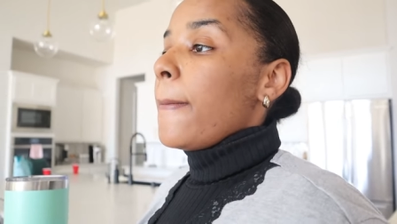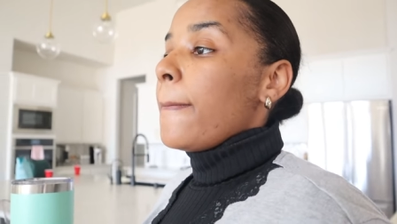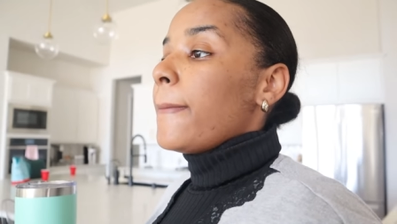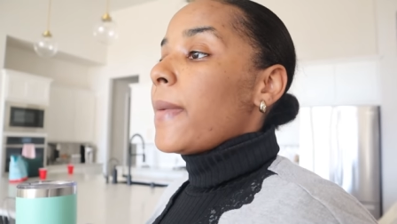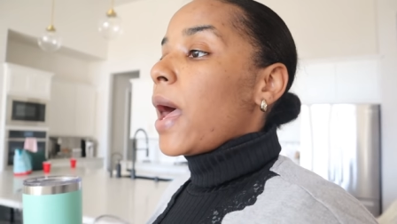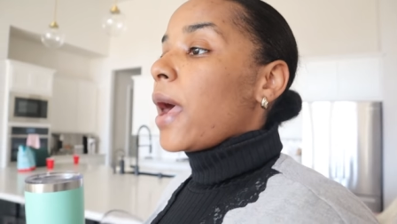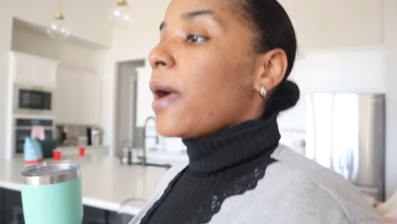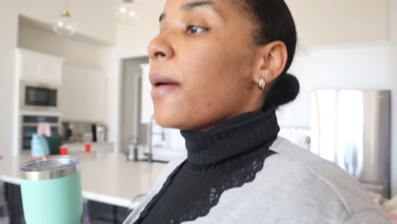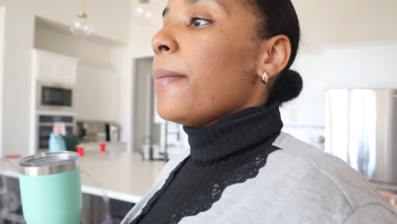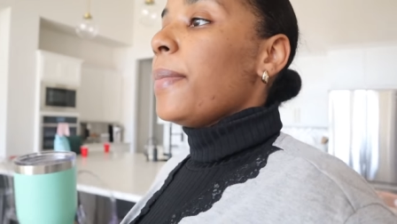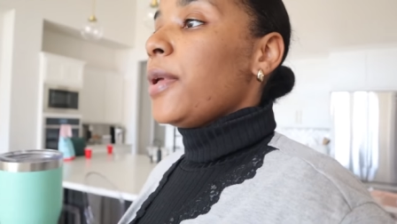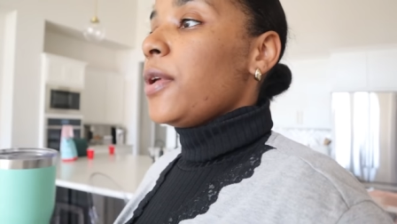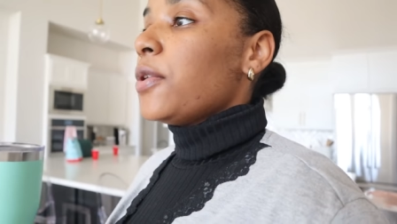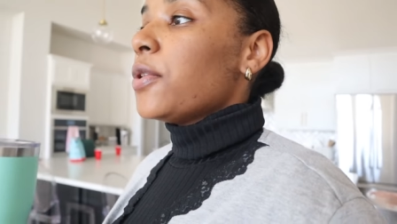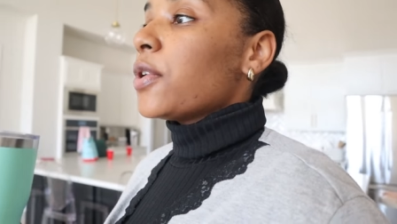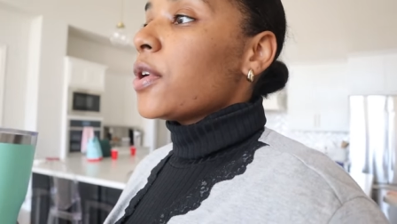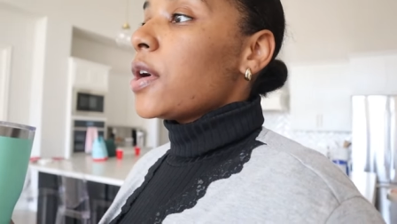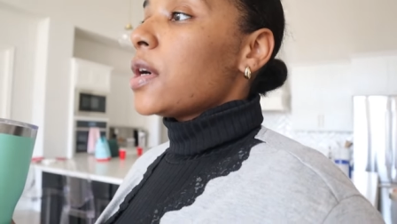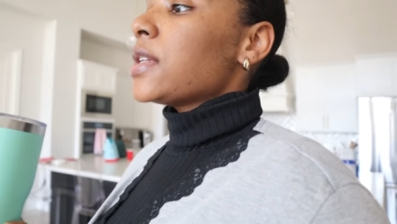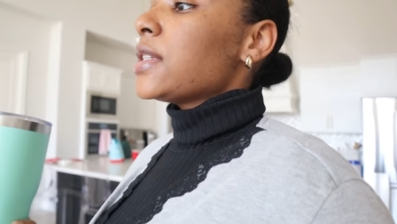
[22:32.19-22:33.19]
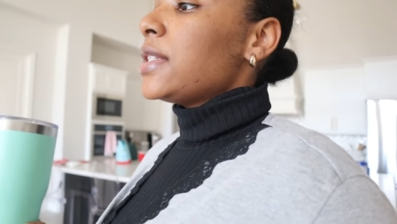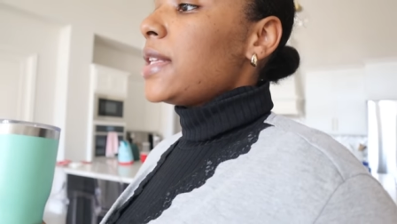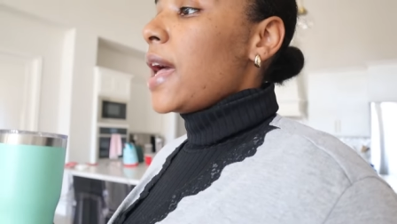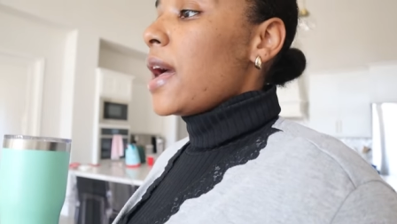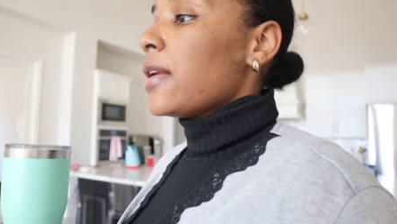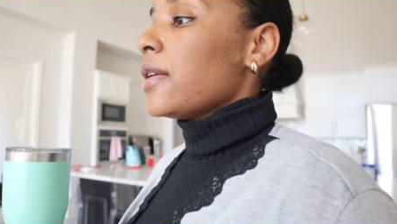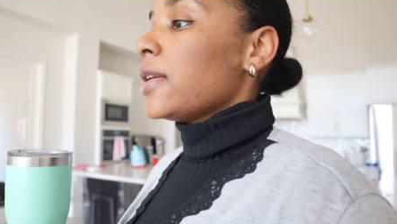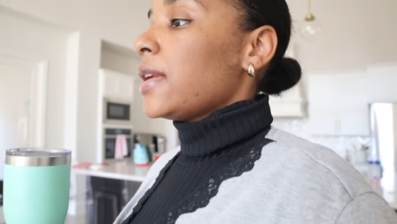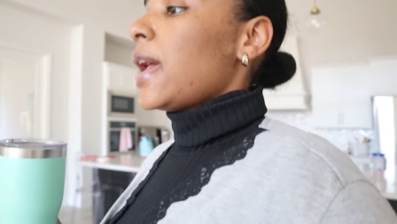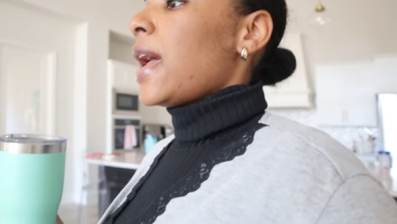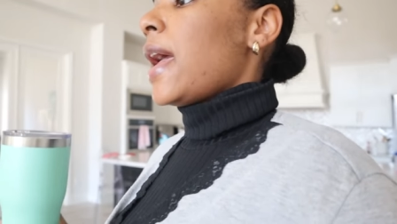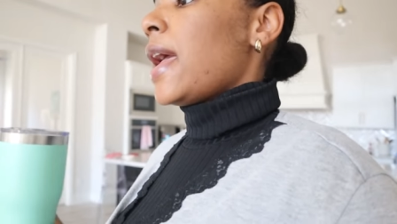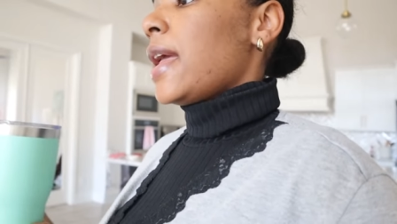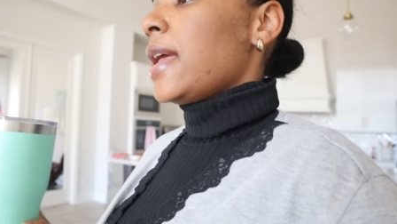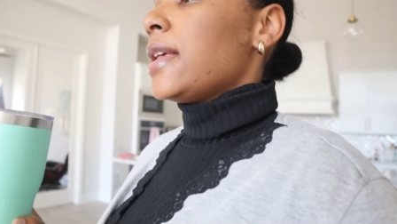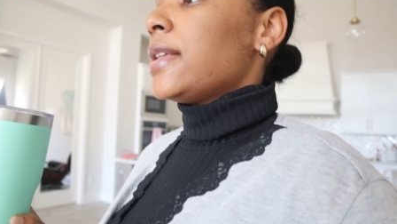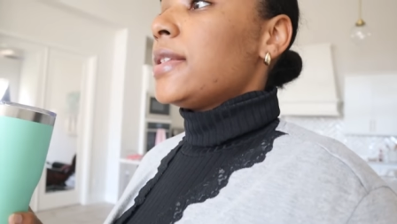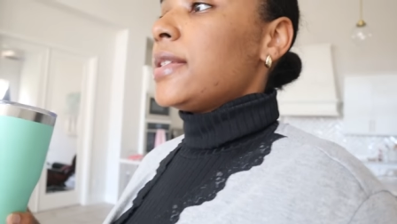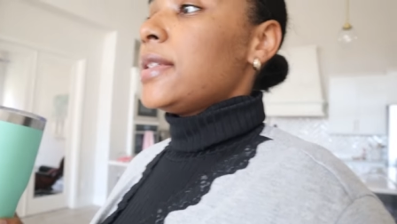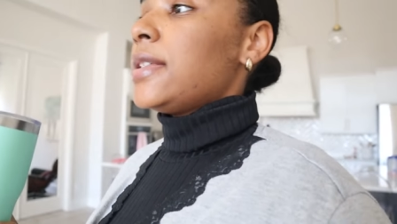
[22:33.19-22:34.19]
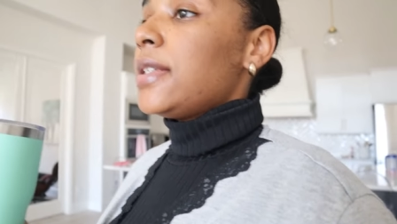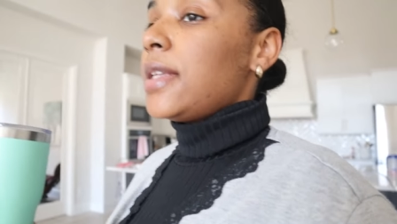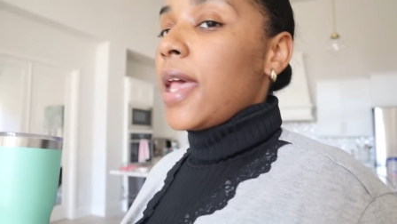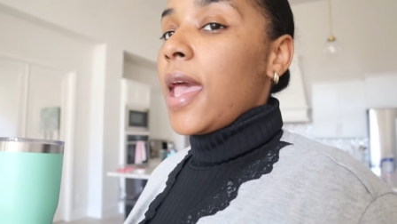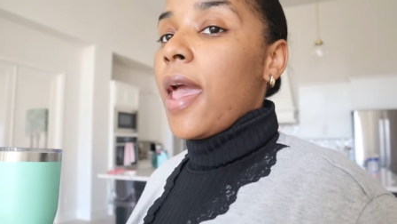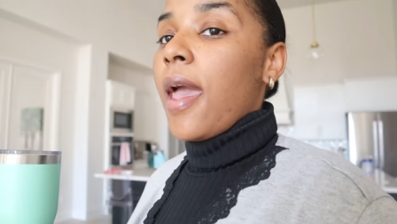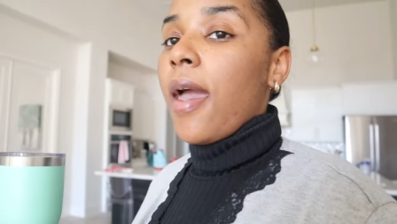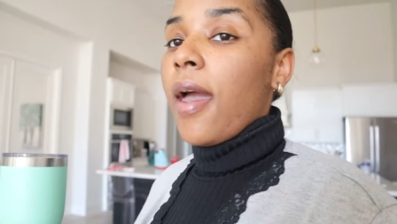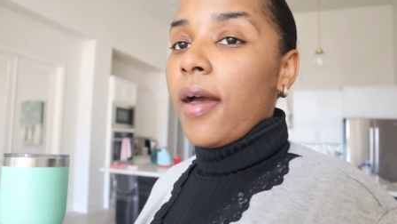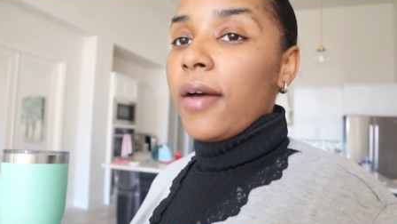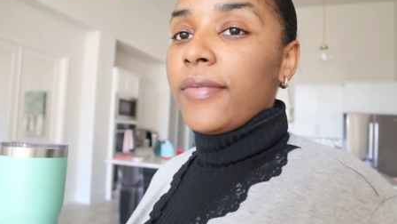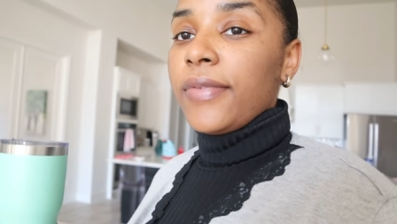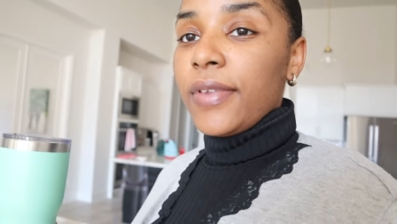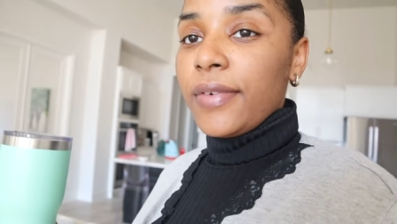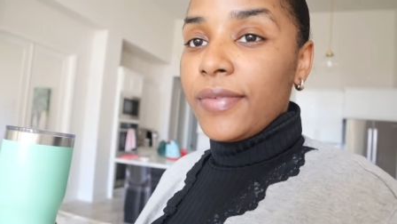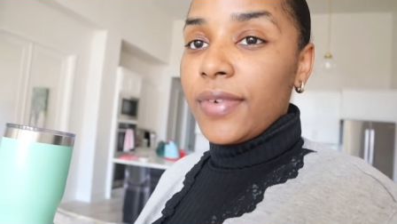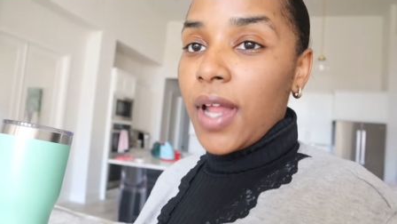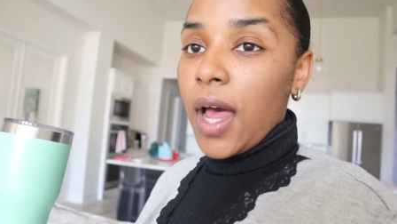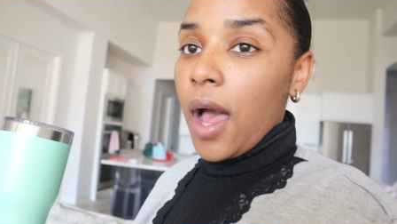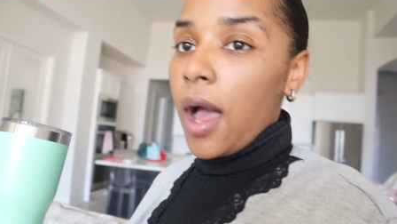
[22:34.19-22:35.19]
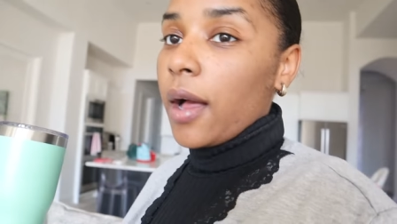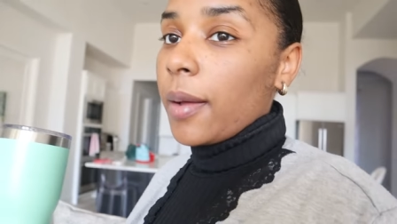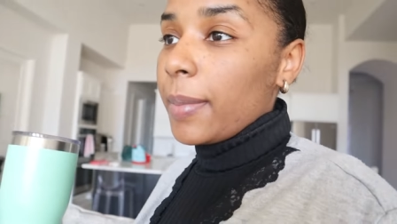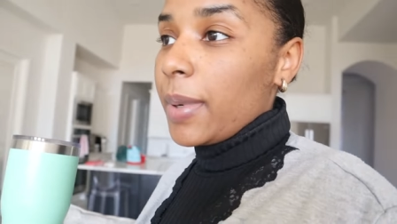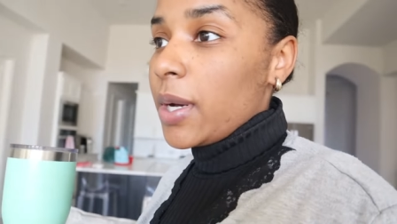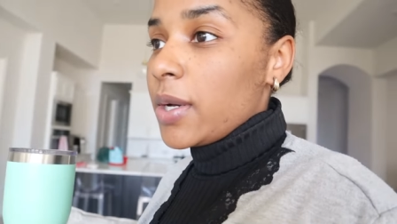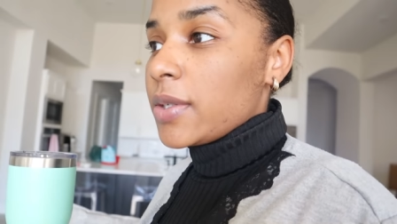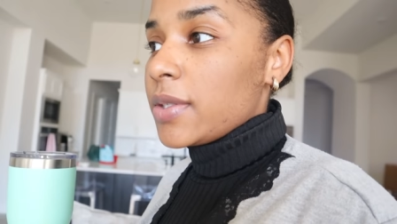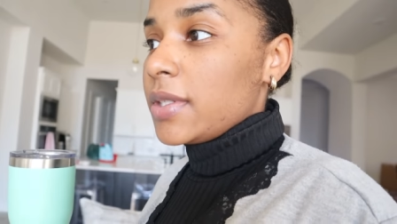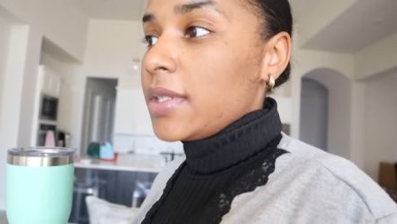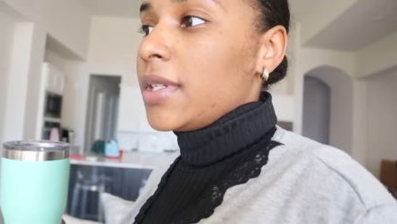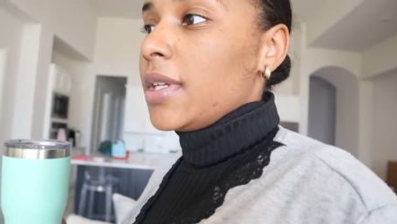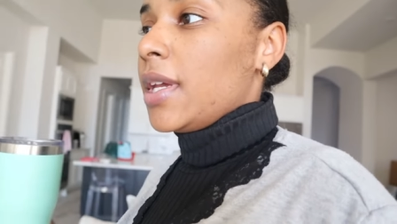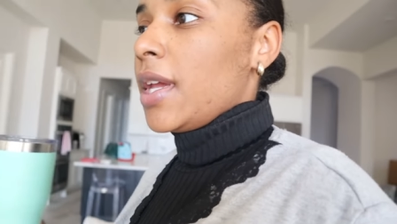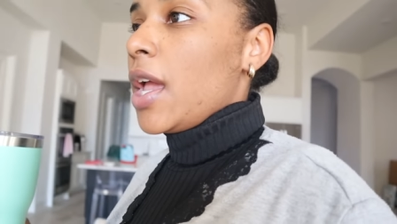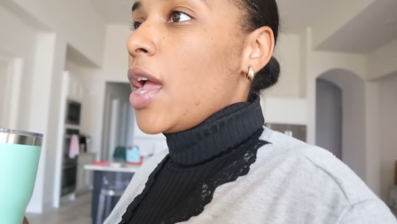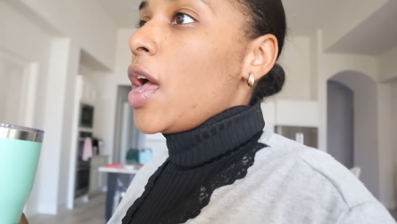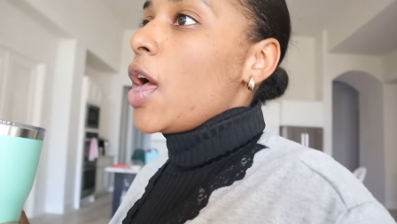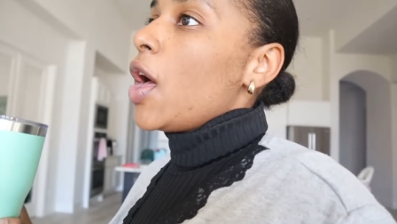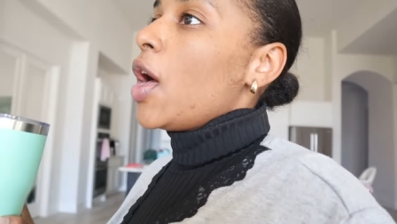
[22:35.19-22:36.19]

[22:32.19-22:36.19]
my computer on Saturdays to have the vlog posted